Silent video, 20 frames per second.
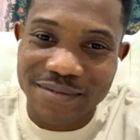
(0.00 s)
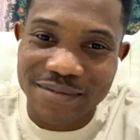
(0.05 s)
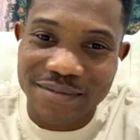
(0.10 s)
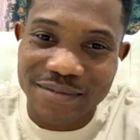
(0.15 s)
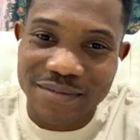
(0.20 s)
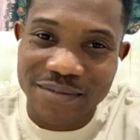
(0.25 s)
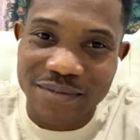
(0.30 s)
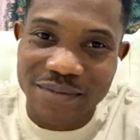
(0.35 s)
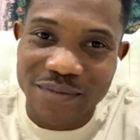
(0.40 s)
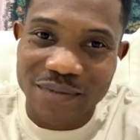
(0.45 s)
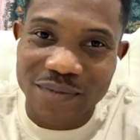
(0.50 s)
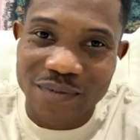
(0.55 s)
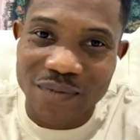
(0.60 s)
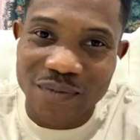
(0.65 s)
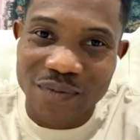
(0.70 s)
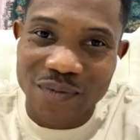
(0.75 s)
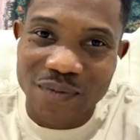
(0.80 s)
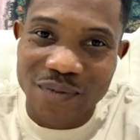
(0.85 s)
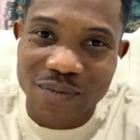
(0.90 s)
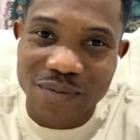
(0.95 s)

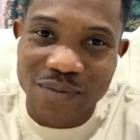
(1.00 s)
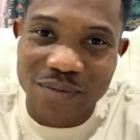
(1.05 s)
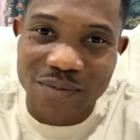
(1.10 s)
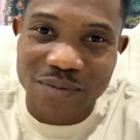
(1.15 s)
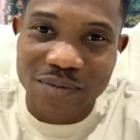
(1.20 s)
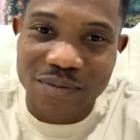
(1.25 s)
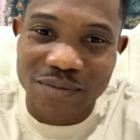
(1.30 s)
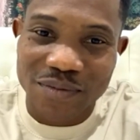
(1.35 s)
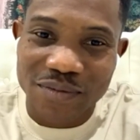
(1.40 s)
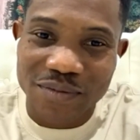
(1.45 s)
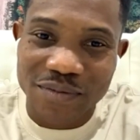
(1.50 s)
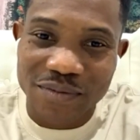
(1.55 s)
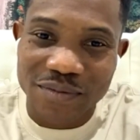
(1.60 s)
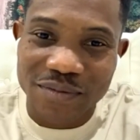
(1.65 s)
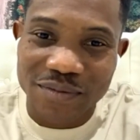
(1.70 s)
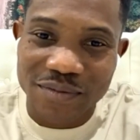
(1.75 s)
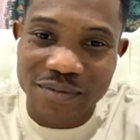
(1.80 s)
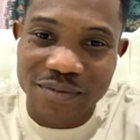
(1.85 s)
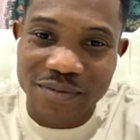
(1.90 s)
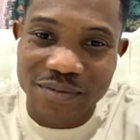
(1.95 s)

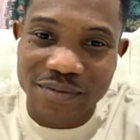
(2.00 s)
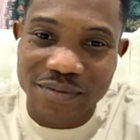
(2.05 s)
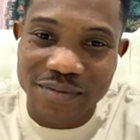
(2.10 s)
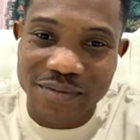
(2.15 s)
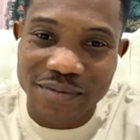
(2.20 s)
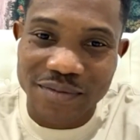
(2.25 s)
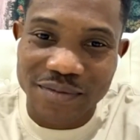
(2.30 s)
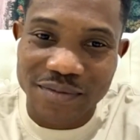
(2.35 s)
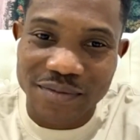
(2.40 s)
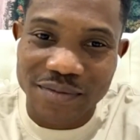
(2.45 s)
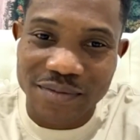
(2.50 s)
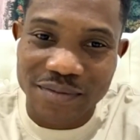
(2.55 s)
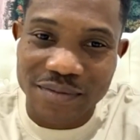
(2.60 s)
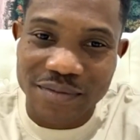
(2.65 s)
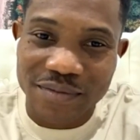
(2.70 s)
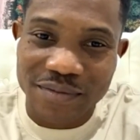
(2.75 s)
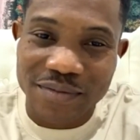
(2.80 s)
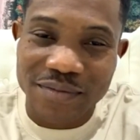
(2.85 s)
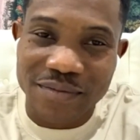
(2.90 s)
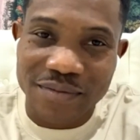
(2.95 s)

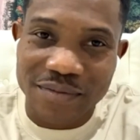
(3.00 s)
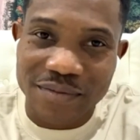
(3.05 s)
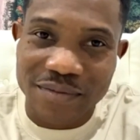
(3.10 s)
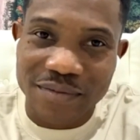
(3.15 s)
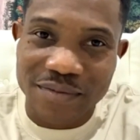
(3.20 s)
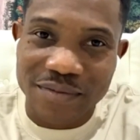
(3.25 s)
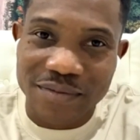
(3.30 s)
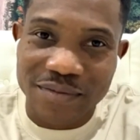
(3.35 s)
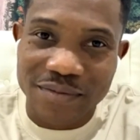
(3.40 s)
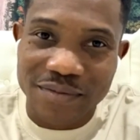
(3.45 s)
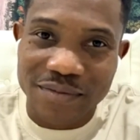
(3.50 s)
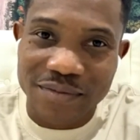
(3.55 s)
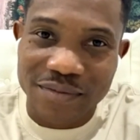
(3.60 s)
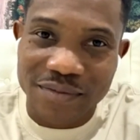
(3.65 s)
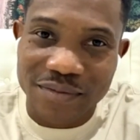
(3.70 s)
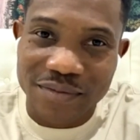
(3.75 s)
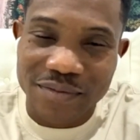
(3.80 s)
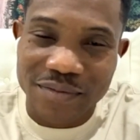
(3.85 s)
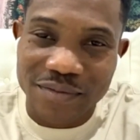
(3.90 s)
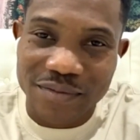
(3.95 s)

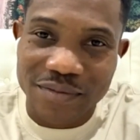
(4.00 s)
[no speech]